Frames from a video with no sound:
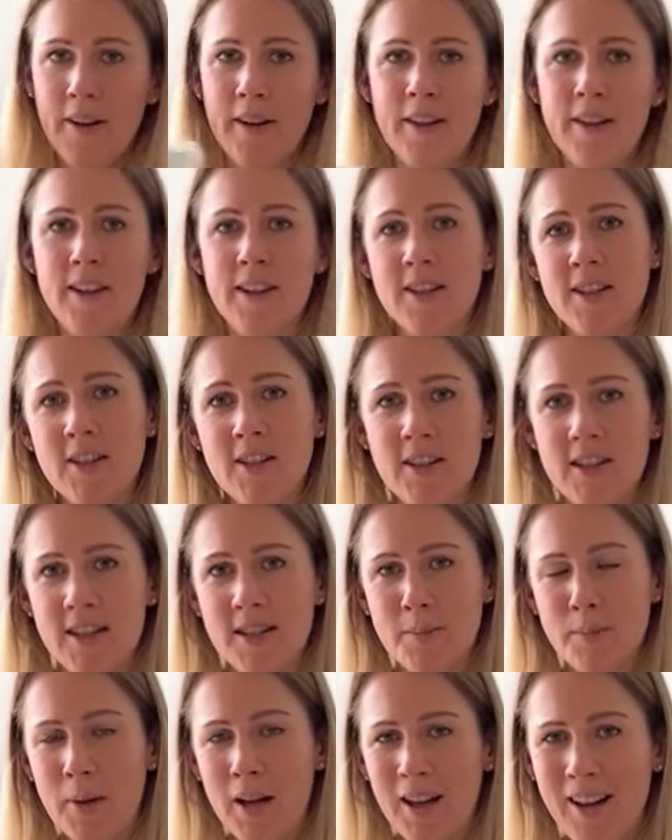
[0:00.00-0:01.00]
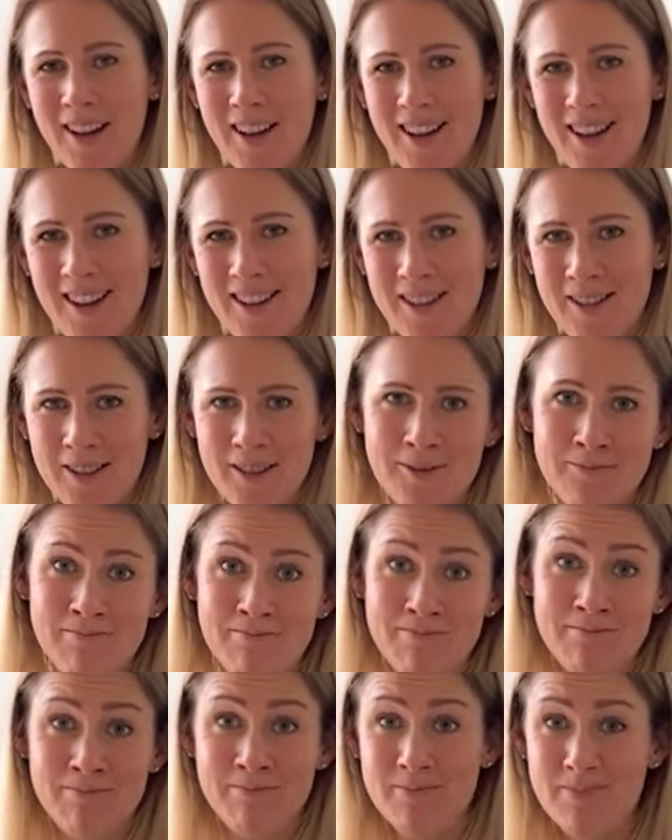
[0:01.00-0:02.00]
this is just my
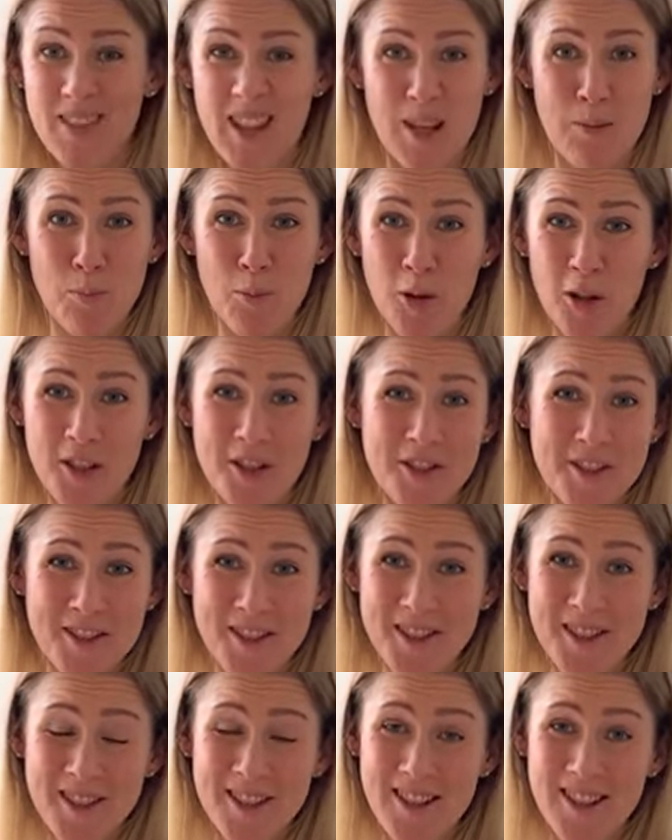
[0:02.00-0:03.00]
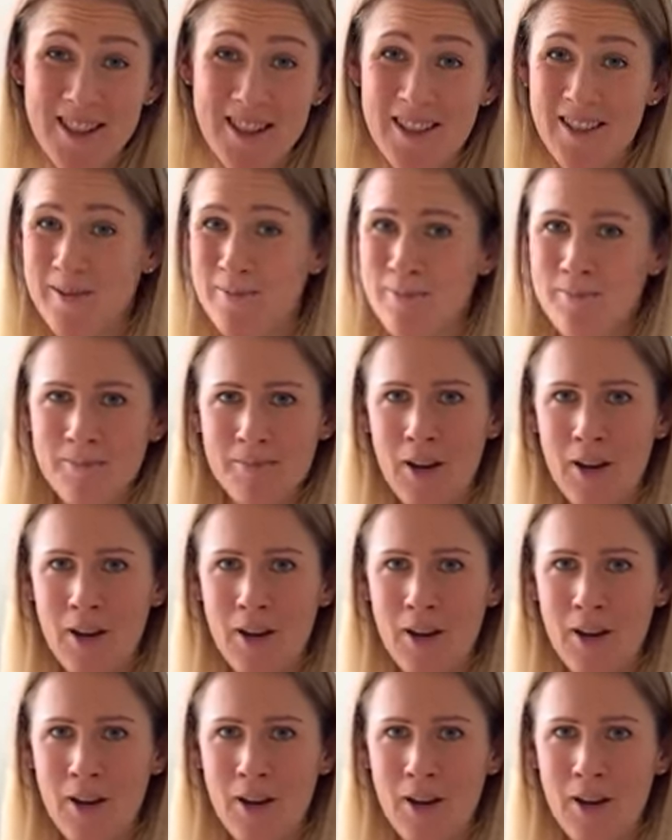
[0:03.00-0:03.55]
emergency